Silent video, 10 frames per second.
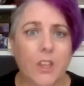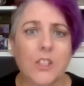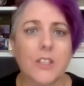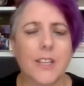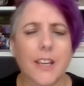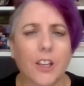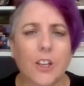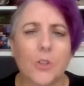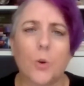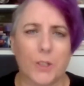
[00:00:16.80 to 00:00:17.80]
So today you're
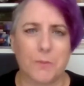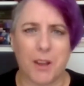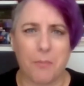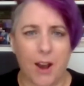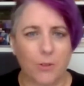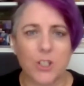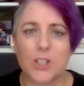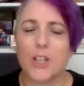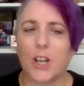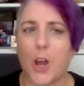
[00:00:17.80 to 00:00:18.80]
going to talk to me about
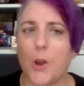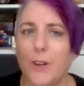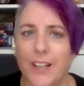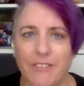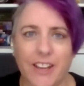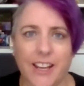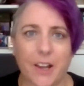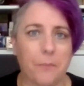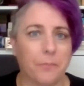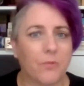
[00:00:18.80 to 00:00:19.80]
slow living.
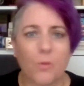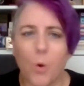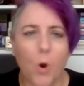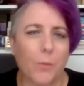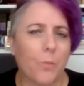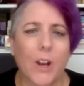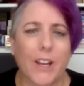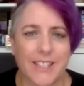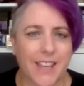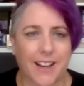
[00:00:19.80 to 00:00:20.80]
What
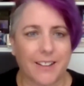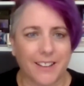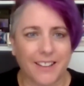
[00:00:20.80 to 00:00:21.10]
is that?